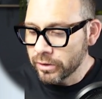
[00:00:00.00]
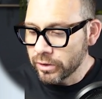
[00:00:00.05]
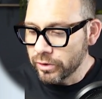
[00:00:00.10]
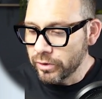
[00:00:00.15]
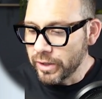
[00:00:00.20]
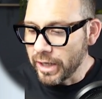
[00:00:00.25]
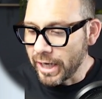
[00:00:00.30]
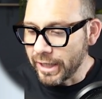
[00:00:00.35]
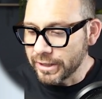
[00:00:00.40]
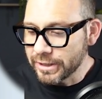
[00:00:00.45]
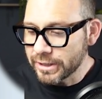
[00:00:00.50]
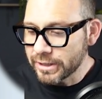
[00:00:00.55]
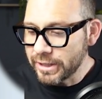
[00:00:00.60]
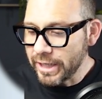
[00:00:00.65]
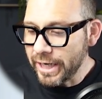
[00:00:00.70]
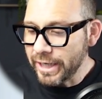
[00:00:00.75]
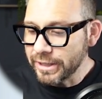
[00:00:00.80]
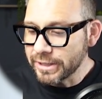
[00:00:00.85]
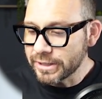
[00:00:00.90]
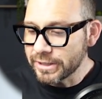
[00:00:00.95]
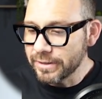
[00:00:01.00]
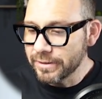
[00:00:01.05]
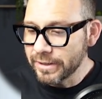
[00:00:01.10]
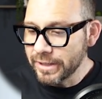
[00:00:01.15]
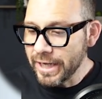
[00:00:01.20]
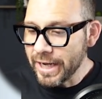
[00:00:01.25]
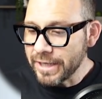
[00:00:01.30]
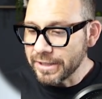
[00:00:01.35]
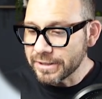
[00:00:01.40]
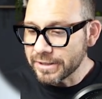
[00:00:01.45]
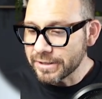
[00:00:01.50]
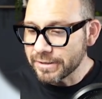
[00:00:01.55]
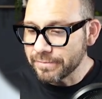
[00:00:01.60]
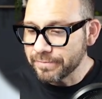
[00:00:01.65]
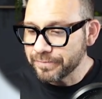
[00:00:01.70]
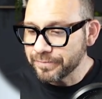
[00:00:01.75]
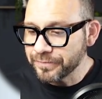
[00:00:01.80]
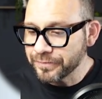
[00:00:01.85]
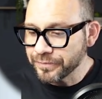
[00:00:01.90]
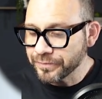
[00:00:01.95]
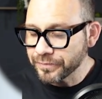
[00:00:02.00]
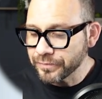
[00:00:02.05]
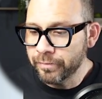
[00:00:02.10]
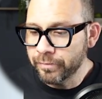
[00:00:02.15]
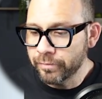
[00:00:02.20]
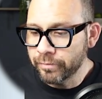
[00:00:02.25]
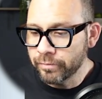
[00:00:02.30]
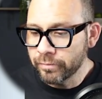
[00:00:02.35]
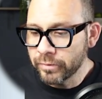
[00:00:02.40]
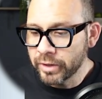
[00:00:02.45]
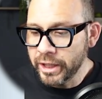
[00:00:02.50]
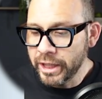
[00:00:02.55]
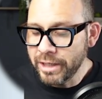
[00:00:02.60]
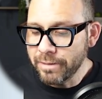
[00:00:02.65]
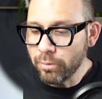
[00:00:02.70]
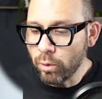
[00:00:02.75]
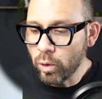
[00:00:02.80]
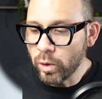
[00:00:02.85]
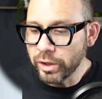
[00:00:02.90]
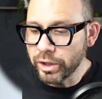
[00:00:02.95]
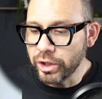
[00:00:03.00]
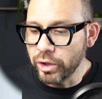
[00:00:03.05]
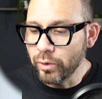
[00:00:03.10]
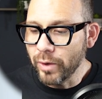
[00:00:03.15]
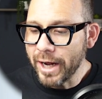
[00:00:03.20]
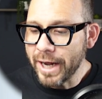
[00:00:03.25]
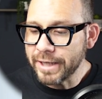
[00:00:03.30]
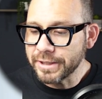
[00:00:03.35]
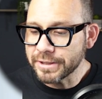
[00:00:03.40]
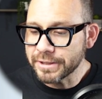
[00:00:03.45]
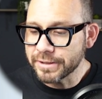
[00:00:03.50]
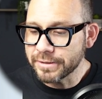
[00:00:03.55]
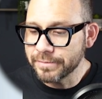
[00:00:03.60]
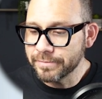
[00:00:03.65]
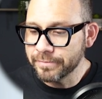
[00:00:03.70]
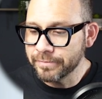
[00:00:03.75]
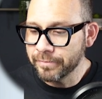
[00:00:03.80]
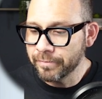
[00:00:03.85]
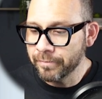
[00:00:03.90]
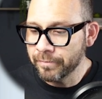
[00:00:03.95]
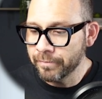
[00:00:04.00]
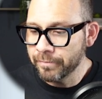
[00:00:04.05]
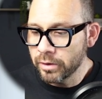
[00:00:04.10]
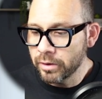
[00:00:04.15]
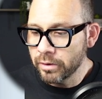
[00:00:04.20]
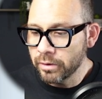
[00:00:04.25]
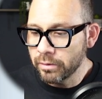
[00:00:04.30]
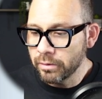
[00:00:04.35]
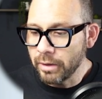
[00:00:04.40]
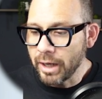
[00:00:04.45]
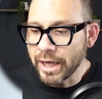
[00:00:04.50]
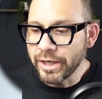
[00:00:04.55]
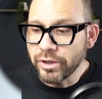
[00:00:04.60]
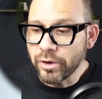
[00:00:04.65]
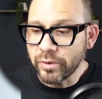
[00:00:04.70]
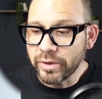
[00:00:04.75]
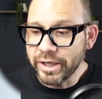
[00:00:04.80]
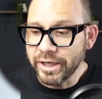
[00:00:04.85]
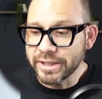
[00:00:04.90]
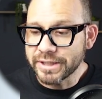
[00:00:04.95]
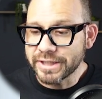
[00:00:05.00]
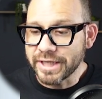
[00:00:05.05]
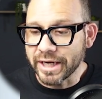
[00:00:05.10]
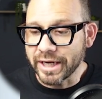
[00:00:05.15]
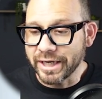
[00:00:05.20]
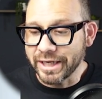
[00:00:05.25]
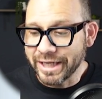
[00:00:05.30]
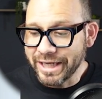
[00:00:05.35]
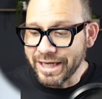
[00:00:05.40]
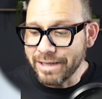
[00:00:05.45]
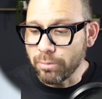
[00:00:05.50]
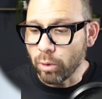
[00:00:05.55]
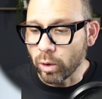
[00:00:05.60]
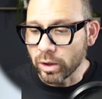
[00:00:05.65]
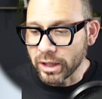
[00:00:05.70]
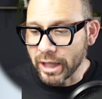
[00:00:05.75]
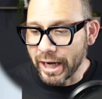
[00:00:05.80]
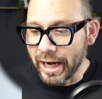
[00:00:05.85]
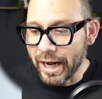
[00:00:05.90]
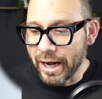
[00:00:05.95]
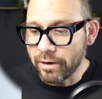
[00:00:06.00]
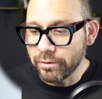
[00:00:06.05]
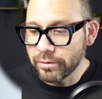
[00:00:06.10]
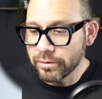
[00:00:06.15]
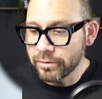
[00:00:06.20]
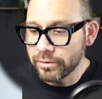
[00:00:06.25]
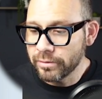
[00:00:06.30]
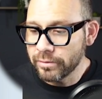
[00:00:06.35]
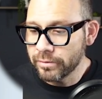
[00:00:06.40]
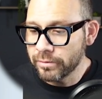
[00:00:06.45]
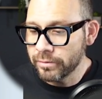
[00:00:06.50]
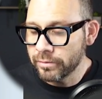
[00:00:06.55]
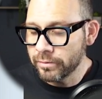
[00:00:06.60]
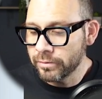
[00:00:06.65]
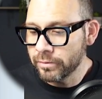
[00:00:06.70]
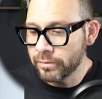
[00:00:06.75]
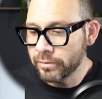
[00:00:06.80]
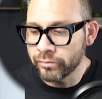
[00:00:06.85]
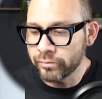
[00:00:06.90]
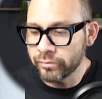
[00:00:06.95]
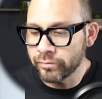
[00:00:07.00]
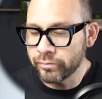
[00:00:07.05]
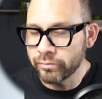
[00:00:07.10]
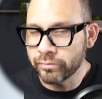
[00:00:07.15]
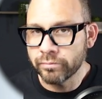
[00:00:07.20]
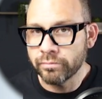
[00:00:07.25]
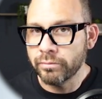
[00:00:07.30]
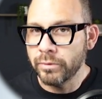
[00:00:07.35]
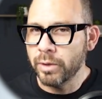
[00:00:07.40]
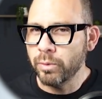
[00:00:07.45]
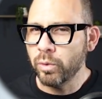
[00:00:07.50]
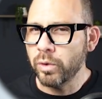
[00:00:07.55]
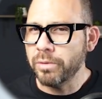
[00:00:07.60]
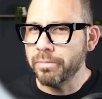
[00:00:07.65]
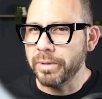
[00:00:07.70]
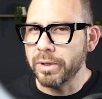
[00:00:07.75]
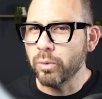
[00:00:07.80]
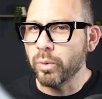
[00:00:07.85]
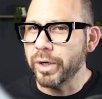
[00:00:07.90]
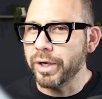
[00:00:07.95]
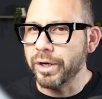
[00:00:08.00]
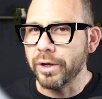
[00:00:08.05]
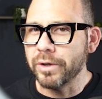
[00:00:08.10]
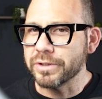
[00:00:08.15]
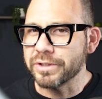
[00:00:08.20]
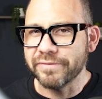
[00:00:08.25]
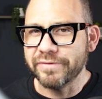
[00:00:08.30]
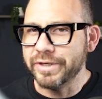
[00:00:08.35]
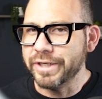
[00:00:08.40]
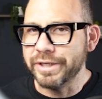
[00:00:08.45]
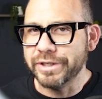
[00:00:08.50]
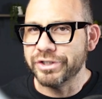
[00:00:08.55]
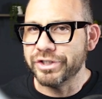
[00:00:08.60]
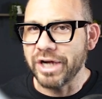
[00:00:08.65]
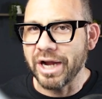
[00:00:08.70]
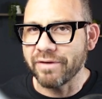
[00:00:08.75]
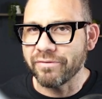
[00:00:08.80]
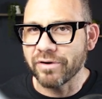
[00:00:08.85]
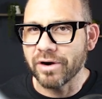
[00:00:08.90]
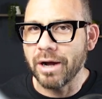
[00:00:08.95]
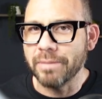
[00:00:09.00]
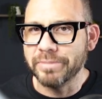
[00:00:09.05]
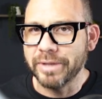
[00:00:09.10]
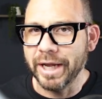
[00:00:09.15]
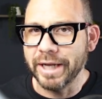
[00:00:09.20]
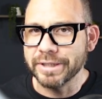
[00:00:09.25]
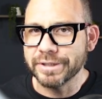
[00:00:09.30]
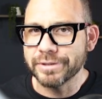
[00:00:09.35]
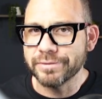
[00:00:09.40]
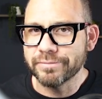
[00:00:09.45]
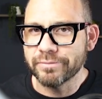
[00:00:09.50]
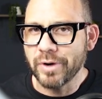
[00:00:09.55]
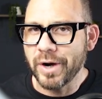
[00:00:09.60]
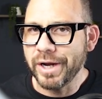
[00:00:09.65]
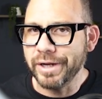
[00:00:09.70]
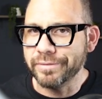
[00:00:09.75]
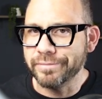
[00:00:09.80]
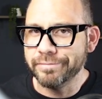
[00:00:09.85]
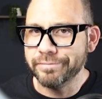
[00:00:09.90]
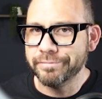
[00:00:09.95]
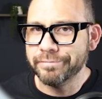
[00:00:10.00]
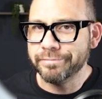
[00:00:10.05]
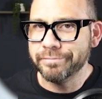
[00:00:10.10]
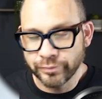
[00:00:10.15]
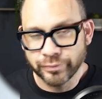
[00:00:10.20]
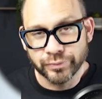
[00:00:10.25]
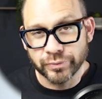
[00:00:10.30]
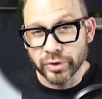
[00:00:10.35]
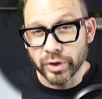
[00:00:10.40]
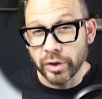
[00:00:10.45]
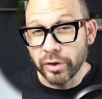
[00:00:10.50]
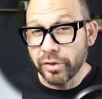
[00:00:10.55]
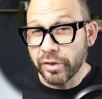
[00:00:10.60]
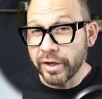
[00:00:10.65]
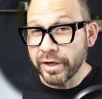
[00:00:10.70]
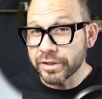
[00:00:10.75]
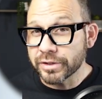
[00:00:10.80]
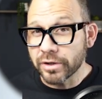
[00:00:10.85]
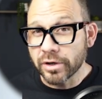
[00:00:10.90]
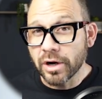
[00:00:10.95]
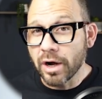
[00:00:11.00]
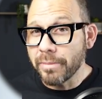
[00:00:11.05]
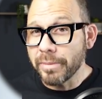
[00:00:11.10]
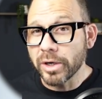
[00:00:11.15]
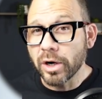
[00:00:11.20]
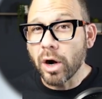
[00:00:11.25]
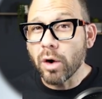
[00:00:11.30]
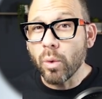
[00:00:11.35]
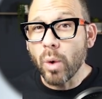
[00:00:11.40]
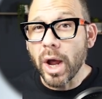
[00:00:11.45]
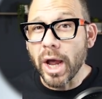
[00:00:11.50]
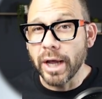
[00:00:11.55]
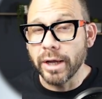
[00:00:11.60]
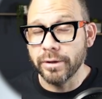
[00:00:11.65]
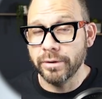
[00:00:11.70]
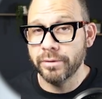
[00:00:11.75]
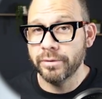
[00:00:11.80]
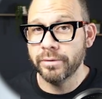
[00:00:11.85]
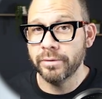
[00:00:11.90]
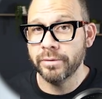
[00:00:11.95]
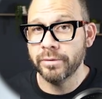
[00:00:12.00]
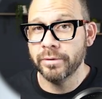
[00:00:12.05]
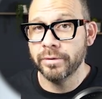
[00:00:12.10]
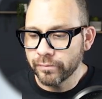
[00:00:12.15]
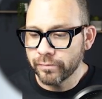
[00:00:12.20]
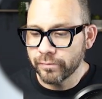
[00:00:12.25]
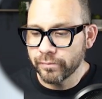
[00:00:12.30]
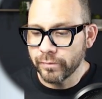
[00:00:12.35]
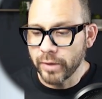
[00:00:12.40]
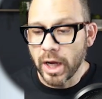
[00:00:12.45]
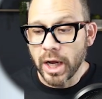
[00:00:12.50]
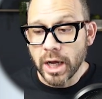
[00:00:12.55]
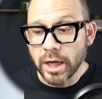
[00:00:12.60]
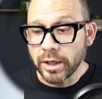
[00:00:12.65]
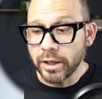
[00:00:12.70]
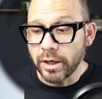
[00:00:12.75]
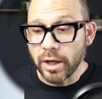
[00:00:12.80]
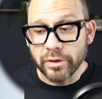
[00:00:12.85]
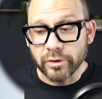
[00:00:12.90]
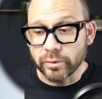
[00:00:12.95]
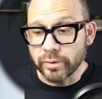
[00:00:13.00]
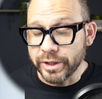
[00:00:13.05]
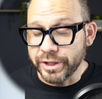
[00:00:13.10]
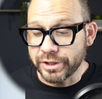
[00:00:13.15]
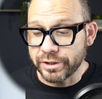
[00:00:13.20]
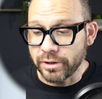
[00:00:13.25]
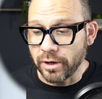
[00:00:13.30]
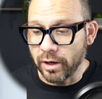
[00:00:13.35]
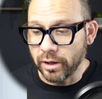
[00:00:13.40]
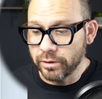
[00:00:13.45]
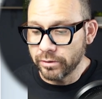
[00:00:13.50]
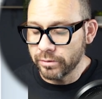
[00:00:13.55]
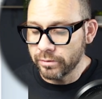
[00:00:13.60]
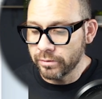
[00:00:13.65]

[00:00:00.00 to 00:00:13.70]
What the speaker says: United States, yes. Keyboard, US. I don't need a second keyboard layout. It wouldn't be Windows if it didn't check for updates, right? Good things are coming our way. And another restart.